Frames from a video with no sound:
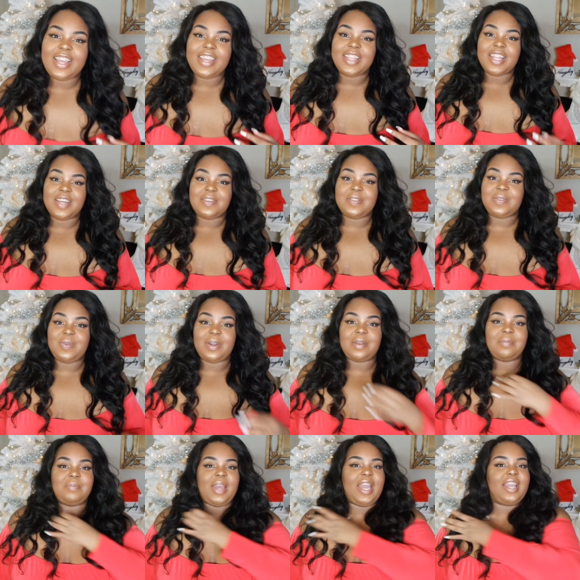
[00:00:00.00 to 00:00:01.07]
Hey loves,
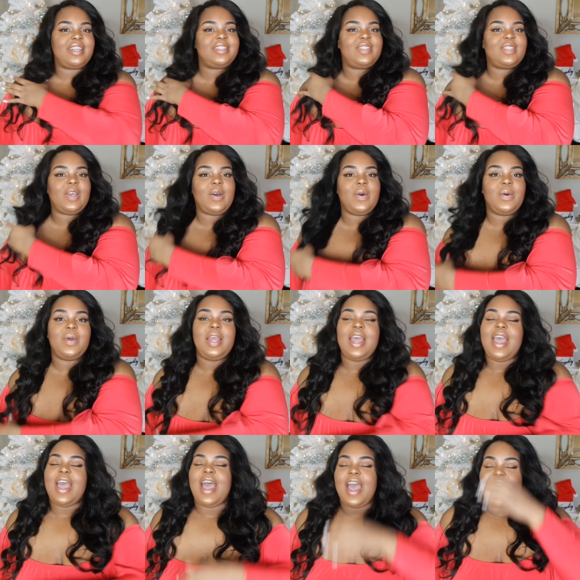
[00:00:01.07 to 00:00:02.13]
welcome back. So
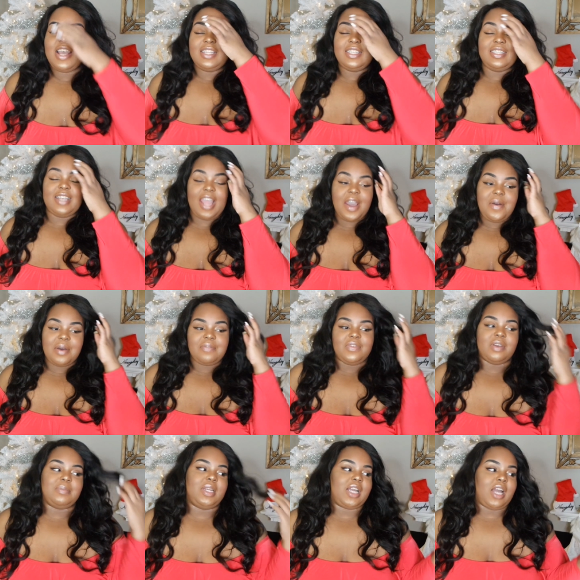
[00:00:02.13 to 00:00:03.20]
now I'm
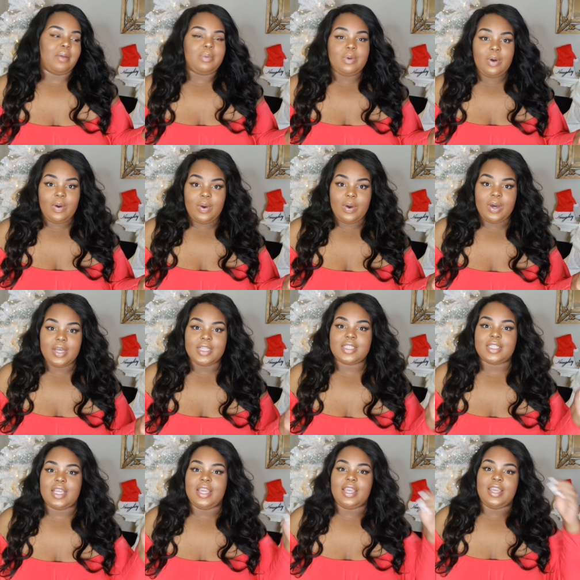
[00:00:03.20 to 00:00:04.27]
filming a couple
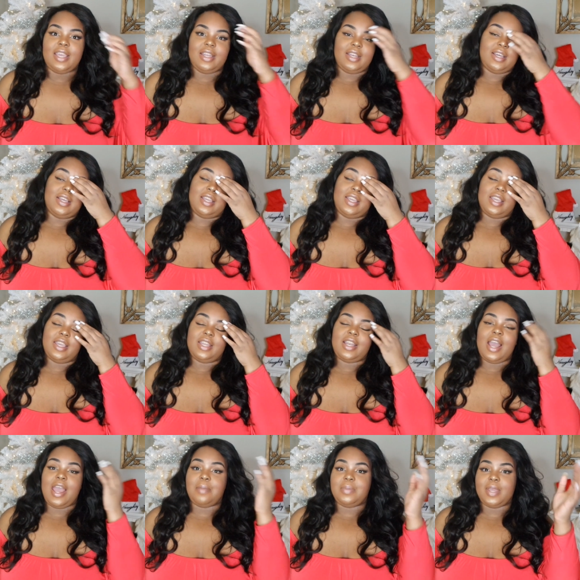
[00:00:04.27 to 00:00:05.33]
hauls, and again,
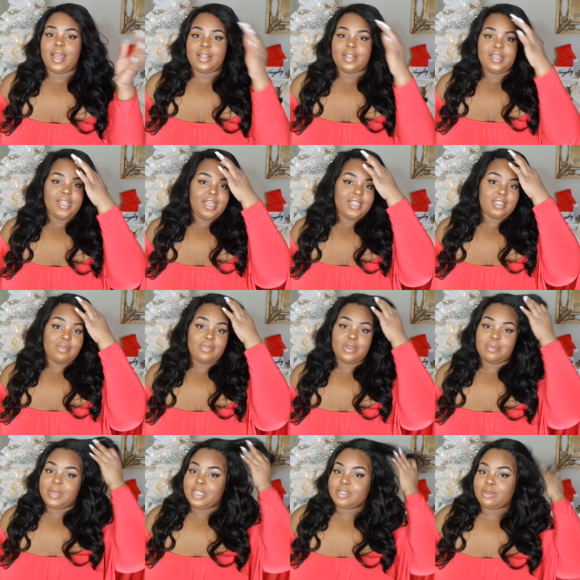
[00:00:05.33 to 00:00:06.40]
happy holidays. I'm
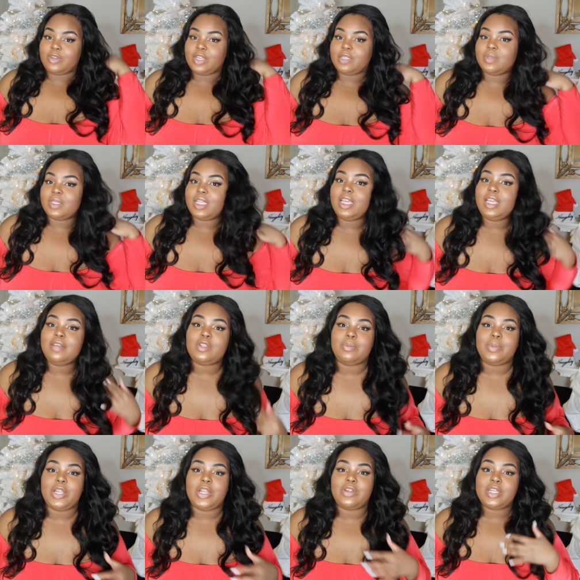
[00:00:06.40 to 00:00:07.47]
filming this on Christmas Eve,
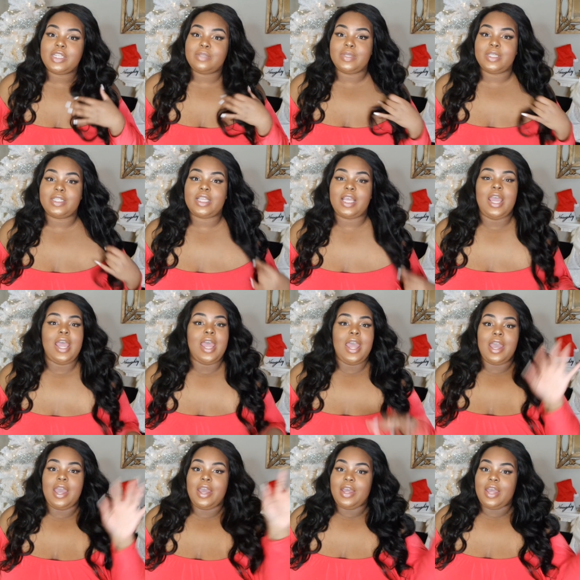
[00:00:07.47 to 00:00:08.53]
so Merry Christmas,
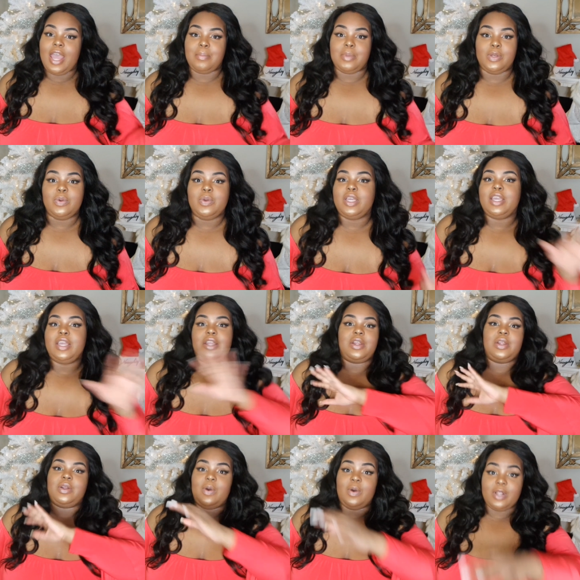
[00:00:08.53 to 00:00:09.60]
Happy New
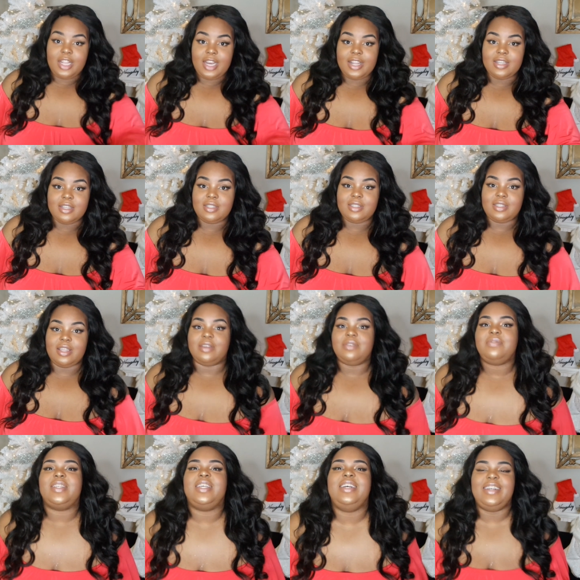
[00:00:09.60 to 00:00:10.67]
Year, all that good
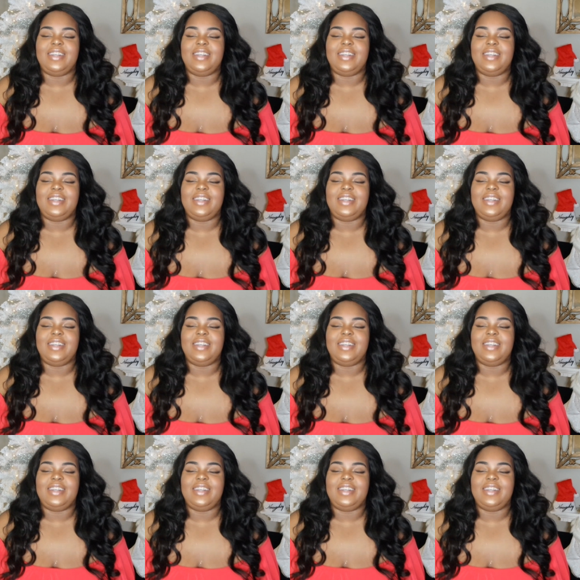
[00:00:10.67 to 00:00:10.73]
stuff.